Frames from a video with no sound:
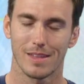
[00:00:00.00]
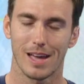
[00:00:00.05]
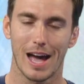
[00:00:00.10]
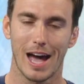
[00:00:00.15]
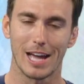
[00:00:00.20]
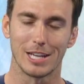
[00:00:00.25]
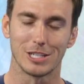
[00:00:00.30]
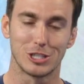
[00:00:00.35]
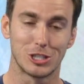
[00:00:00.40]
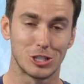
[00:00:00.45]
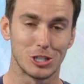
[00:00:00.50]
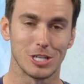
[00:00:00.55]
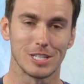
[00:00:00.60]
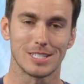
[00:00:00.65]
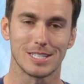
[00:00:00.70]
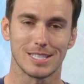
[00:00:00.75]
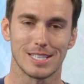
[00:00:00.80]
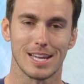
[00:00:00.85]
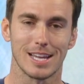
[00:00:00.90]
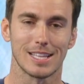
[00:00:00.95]
I
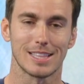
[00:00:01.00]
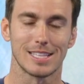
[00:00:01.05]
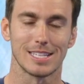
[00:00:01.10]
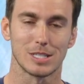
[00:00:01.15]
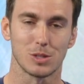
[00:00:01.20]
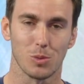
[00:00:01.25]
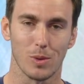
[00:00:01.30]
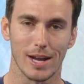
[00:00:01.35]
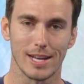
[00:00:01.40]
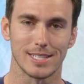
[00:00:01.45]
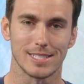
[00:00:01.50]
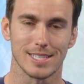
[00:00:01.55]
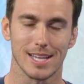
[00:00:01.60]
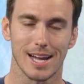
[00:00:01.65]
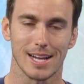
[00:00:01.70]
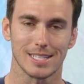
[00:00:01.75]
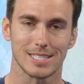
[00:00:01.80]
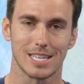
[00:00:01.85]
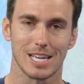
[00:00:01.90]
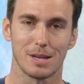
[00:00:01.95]
just think this White
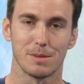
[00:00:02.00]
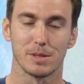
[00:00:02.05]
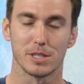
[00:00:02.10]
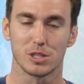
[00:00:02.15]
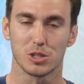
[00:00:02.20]
Sox team is